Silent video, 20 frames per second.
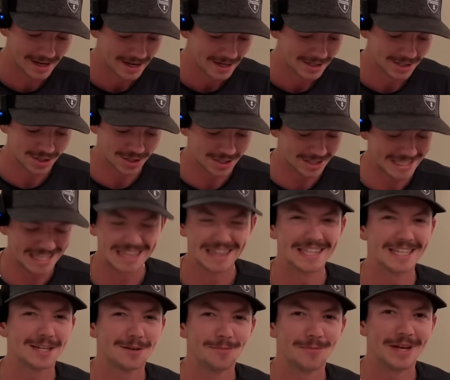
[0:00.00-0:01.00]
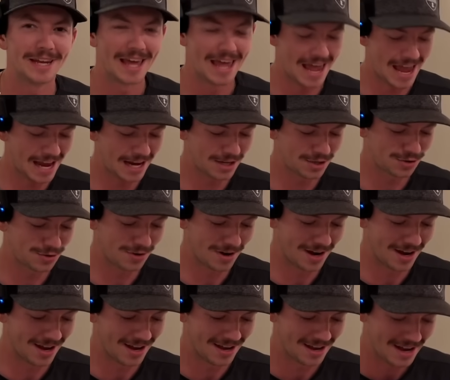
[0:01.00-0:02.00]
it's just a little bit of
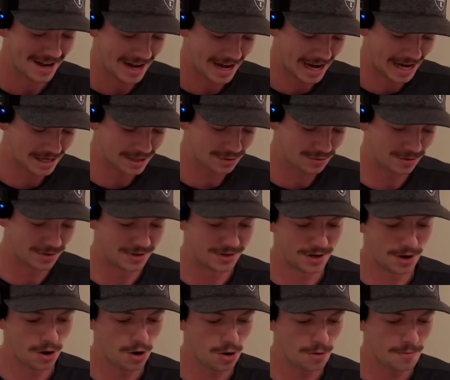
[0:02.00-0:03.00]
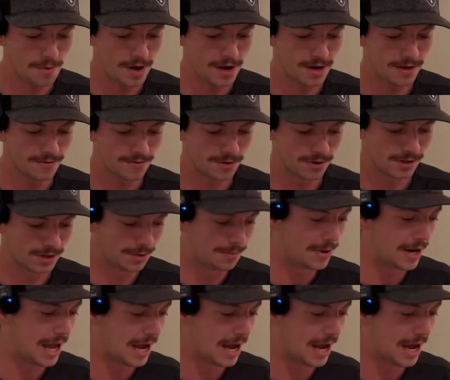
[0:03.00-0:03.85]
extra dome on it for a little bit of